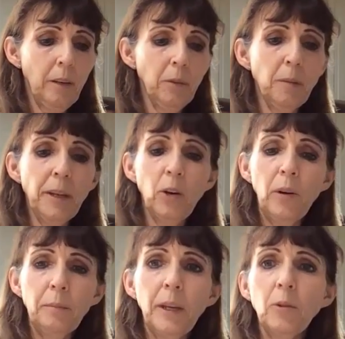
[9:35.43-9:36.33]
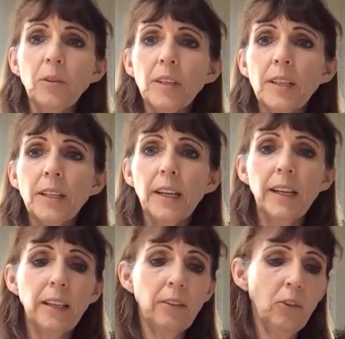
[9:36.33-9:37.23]
going to make quite big ones
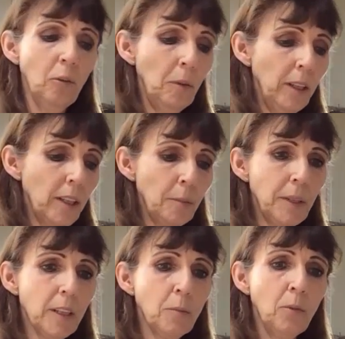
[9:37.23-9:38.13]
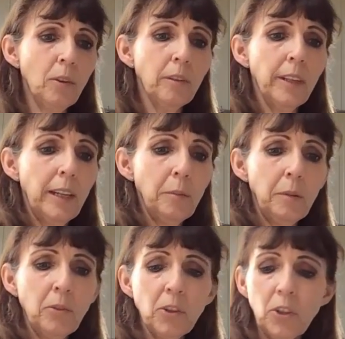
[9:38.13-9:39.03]
today. Normally it's a bit smaller than that,
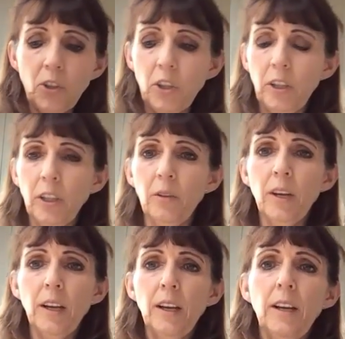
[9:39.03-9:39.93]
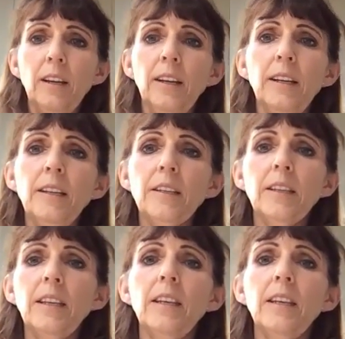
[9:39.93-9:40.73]
I'm just going to show you. Here's